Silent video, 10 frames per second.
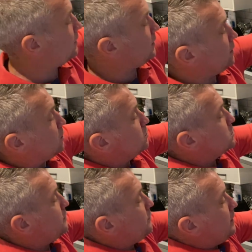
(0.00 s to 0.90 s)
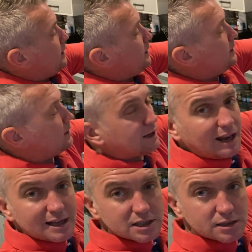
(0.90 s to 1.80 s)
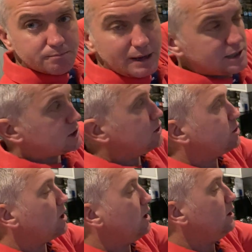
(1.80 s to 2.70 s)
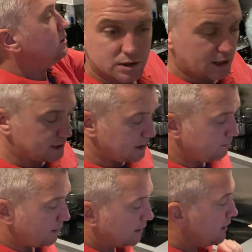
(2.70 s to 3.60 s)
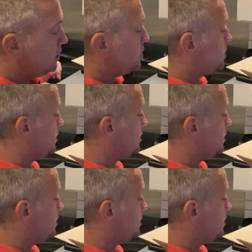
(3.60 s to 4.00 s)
and it comes with a glass mason jar, which is nicely packaged.